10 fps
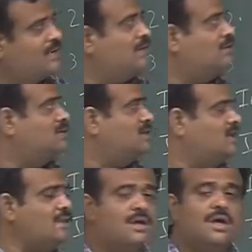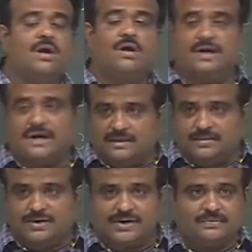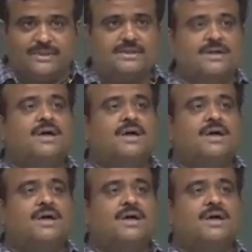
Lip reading: allocation or dynamic table,